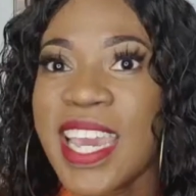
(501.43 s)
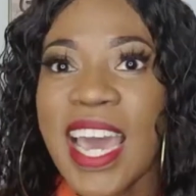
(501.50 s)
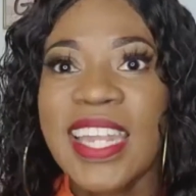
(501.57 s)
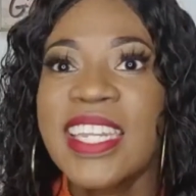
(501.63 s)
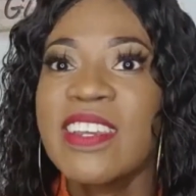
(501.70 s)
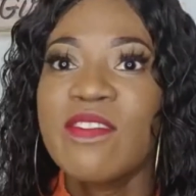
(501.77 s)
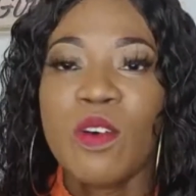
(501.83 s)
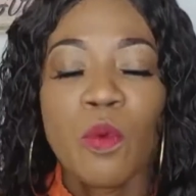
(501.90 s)

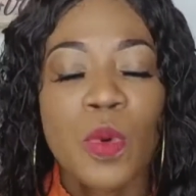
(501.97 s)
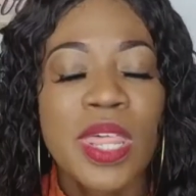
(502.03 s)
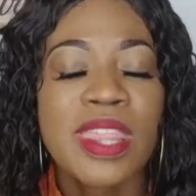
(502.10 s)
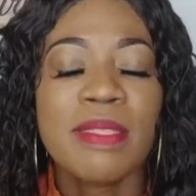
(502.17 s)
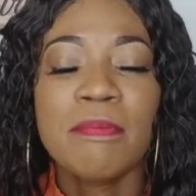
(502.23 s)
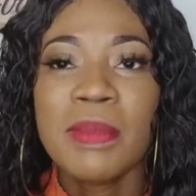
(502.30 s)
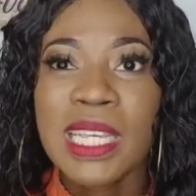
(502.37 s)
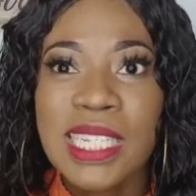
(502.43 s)
even with
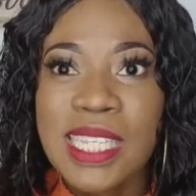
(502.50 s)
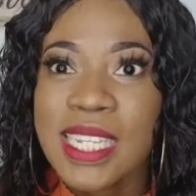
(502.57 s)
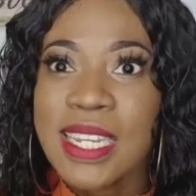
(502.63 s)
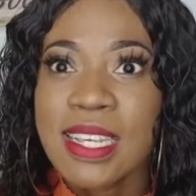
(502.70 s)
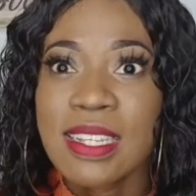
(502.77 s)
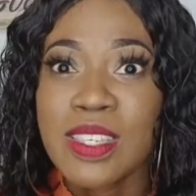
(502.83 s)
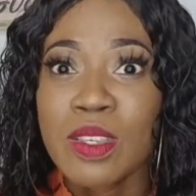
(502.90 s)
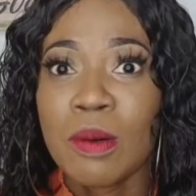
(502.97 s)
business,
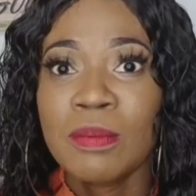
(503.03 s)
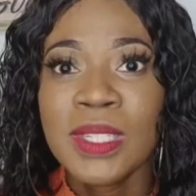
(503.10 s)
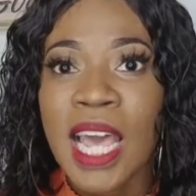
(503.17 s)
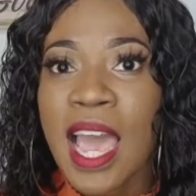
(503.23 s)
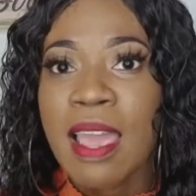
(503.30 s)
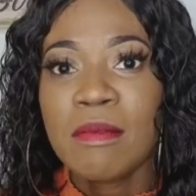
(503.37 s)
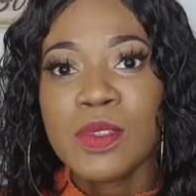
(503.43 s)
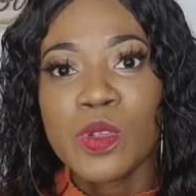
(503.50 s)

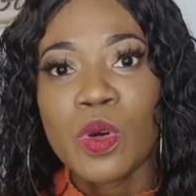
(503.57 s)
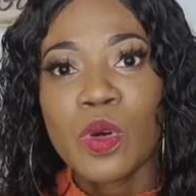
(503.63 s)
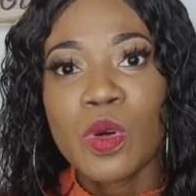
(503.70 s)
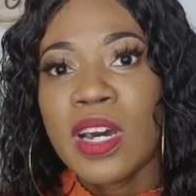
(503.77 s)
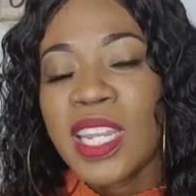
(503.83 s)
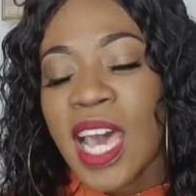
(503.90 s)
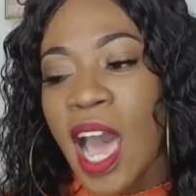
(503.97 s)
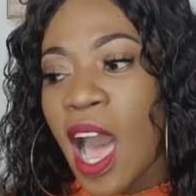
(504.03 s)
sometimes we're gonna
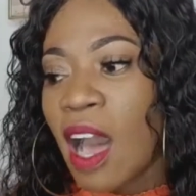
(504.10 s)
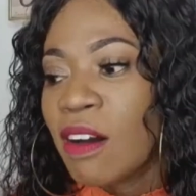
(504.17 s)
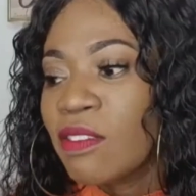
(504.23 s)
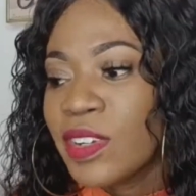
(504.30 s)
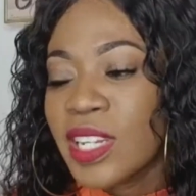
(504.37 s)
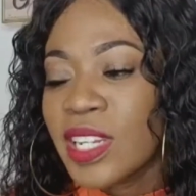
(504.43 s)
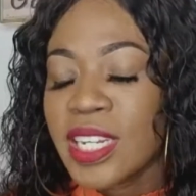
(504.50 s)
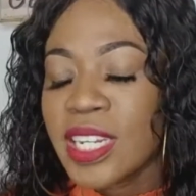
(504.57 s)
have the
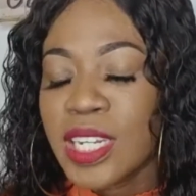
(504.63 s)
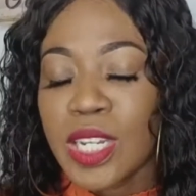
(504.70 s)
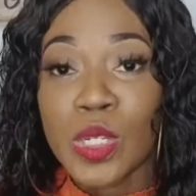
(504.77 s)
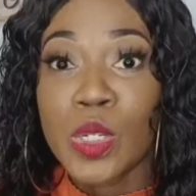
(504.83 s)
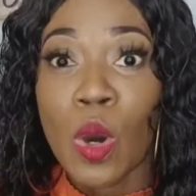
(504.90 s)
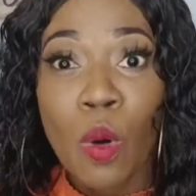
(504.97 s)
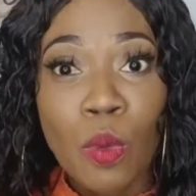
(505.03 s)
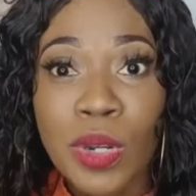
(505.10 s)

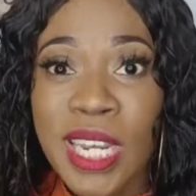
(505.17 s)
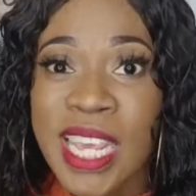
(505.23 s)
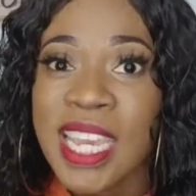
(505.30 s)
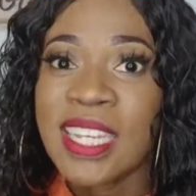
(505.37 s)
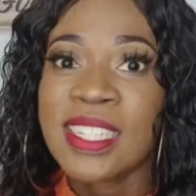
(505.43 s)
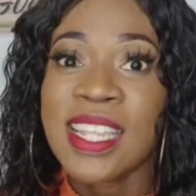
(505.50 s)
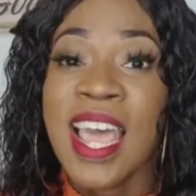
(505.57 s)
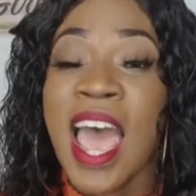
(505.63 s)
down days,
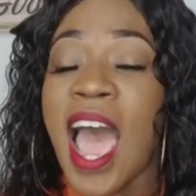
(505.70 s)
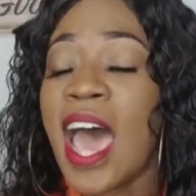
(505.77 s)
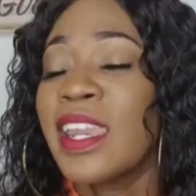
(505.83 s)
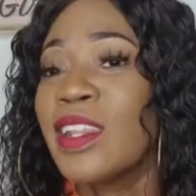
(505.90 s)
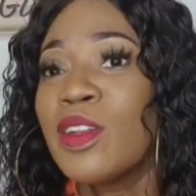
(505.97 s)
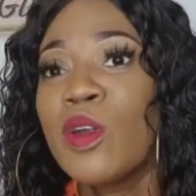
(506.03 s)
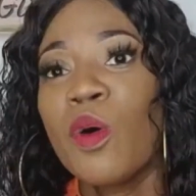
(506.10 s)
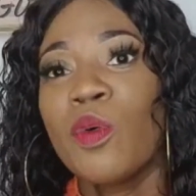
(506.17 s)
and the
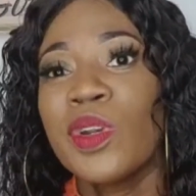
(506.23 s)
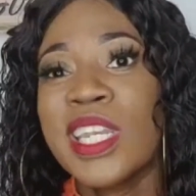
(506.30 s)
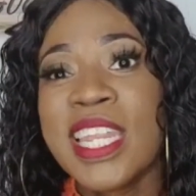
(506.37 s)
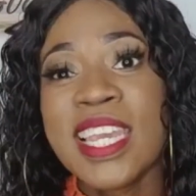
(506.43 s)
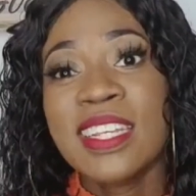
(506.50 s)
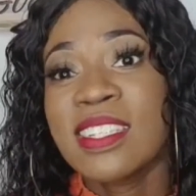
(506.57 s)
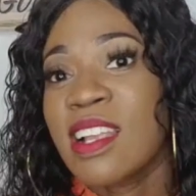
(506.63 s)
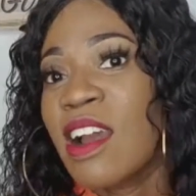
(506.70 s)
down days
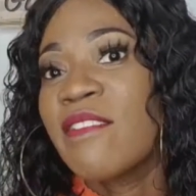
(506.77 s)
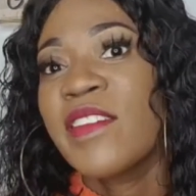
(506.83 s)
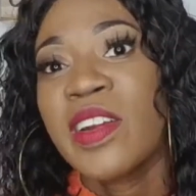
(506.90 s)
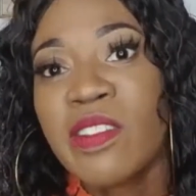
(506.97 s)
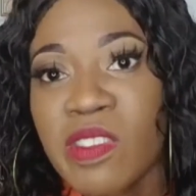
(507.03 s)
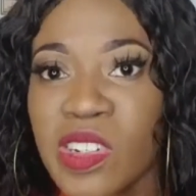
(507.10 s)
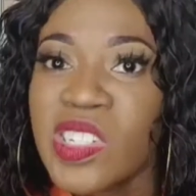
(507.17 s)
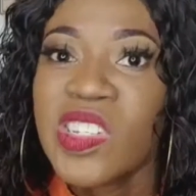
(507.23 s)
are very
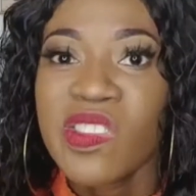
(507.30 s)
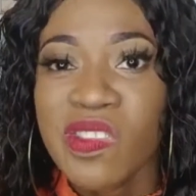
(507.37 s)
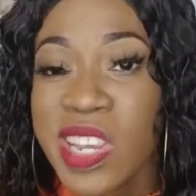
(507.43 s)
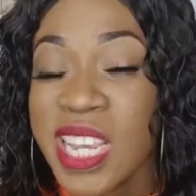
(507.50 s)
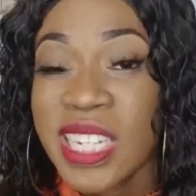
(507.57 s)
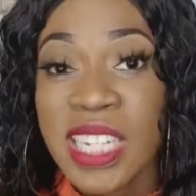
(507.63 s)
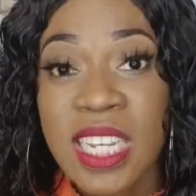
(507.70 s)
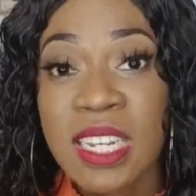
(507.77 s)

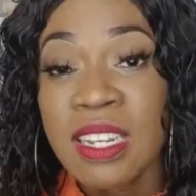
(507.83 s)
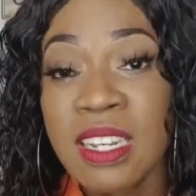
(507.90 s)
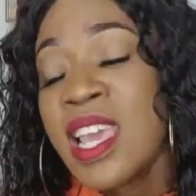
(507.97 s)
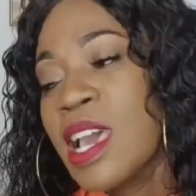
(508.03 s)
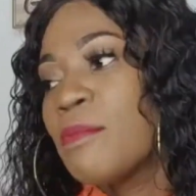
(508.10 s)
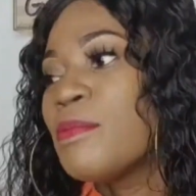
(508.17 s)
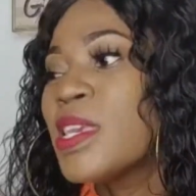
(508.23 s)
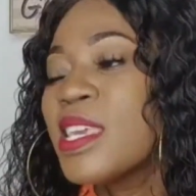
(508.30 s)
frustrating.
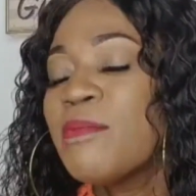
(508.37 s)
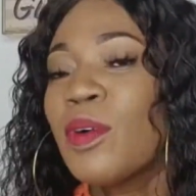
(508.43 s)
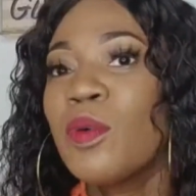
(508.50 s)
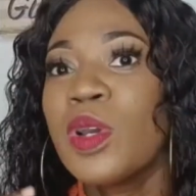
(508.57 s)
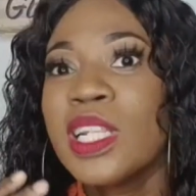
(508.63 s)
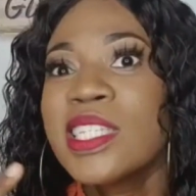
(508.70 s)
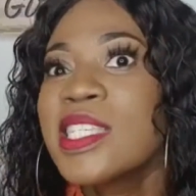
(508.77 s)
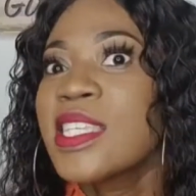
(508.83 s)
People will see
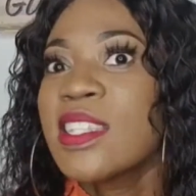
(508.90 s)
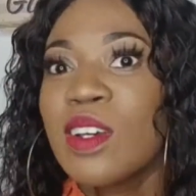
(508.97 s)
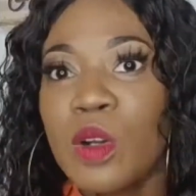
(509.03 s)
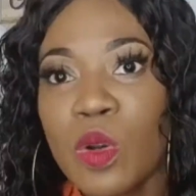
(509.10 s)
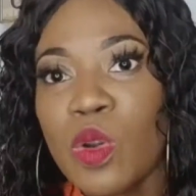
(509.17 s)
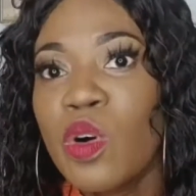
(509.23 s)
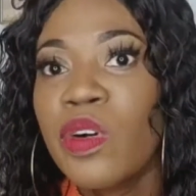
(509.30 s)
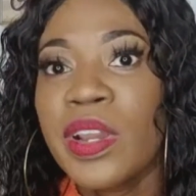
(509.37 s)
the
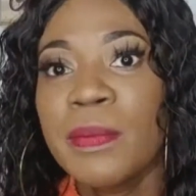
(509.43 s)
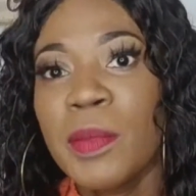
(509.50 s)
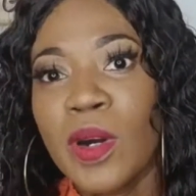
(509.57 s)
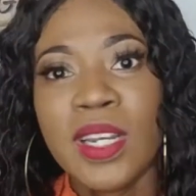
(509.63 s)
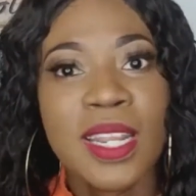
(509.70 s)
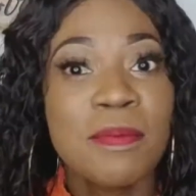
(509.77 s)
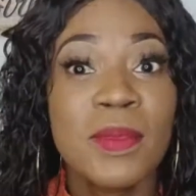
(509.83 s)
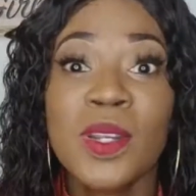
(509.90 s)
glory, but then I
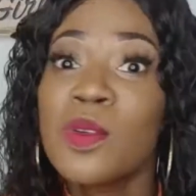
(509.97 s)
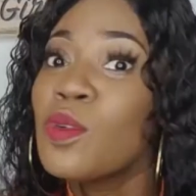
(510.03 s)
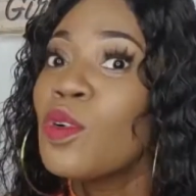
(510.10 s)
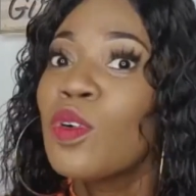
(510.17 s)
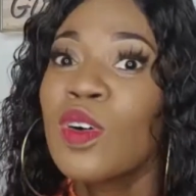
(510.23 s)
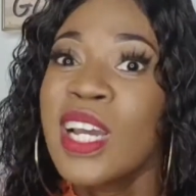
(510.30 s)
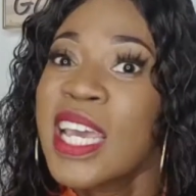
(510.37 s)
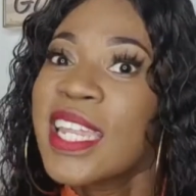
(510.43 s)
know
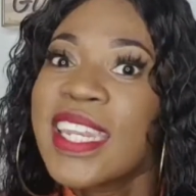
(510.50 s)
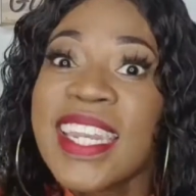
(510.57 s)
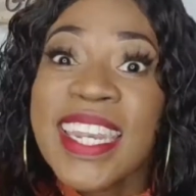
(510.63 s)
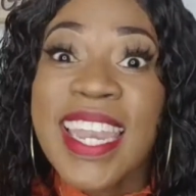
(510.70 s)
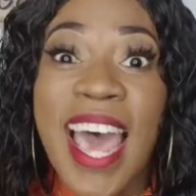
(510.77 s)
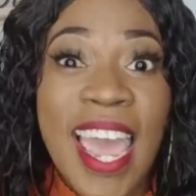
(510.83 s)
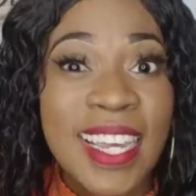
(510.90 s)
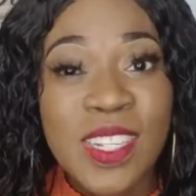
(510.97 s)
the
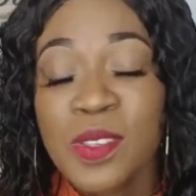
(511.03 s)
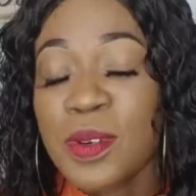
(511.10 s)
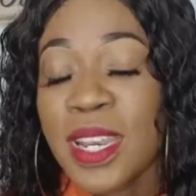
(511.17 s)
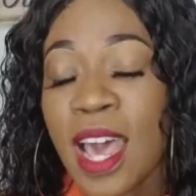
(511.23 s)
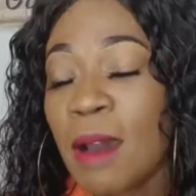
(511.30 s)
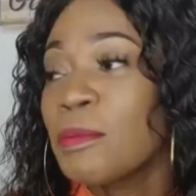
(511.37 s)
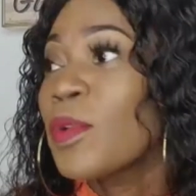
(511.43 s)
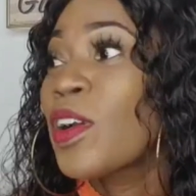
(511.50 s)
nights when I'm
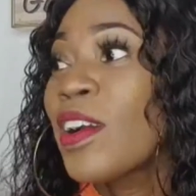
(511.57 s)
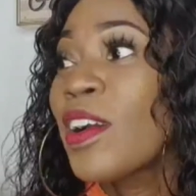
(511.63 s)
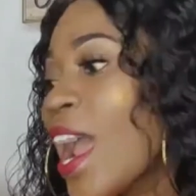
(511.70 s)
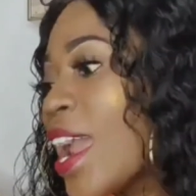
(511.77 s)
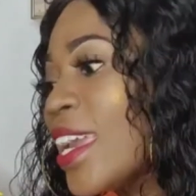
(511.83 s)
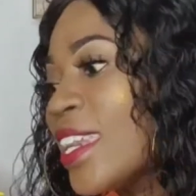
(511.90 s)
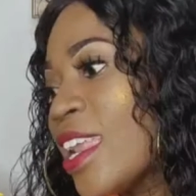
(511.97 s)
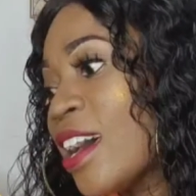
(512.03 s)
crying
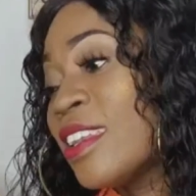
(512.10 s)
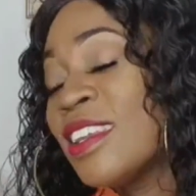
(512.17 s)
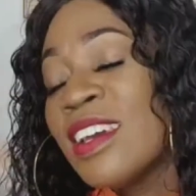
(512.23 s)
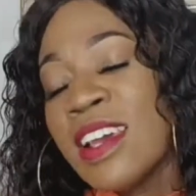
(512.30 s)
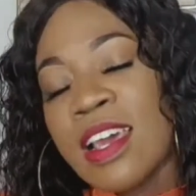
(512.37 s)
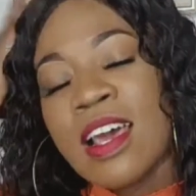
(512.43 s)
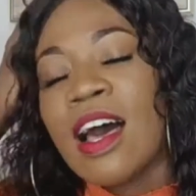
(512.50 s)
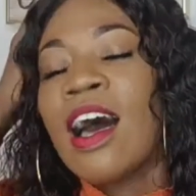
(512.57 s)
and
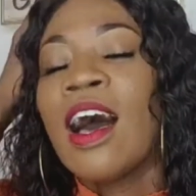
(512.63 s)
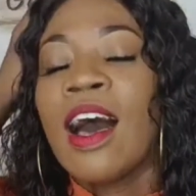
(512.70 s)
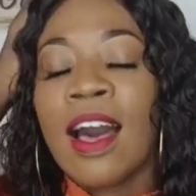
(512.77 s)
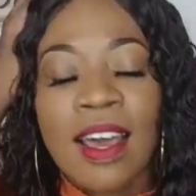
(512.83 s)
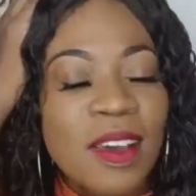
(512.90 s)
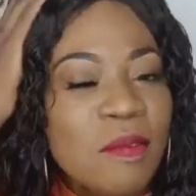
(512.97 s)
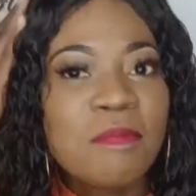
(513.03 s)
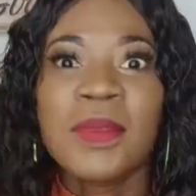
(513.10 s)
I
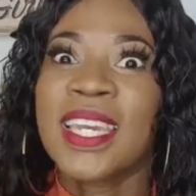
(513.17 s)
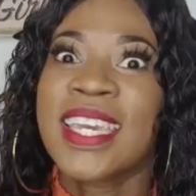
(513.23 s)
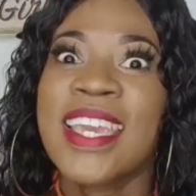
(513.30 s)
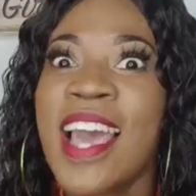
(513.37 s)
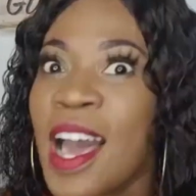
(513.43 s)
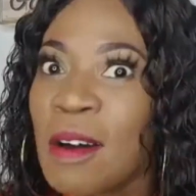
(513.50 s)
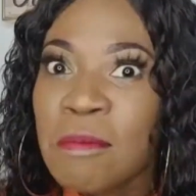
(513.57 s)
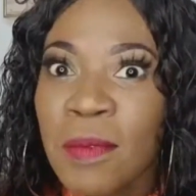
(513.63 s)
can't
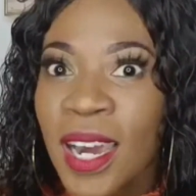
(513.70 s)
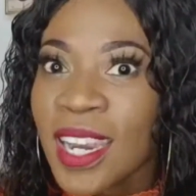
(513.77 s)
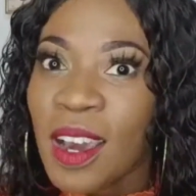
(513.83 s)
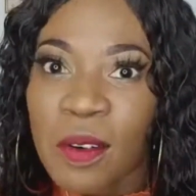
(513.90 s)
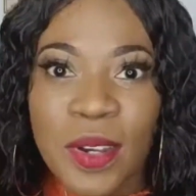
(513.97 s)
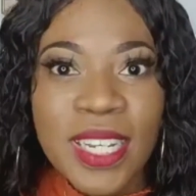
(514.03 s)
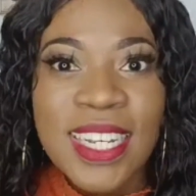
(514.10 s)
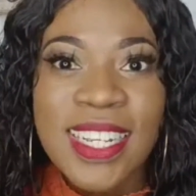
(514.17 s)
bother with
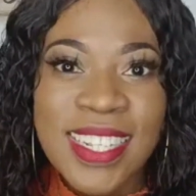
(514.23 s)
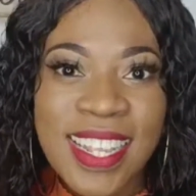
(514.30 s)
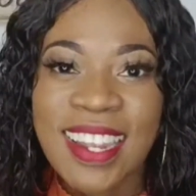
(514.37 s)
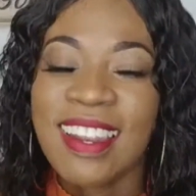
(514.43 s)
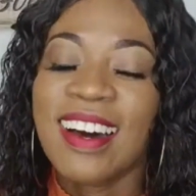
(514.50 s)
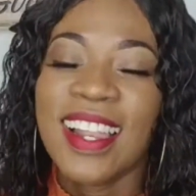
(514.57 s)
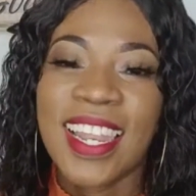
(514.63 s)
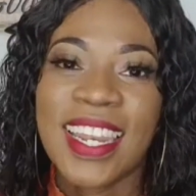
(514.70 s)
this and all
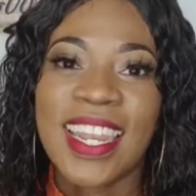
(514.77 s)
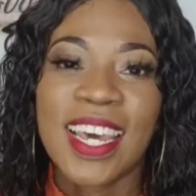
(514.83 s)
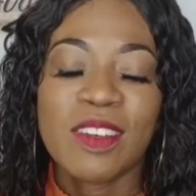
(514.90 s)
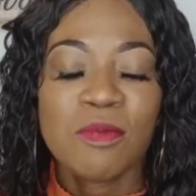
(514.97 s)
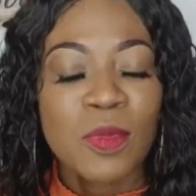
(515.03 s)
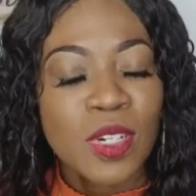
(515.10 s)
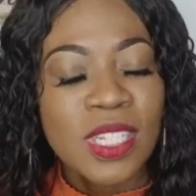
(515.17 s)
of that. But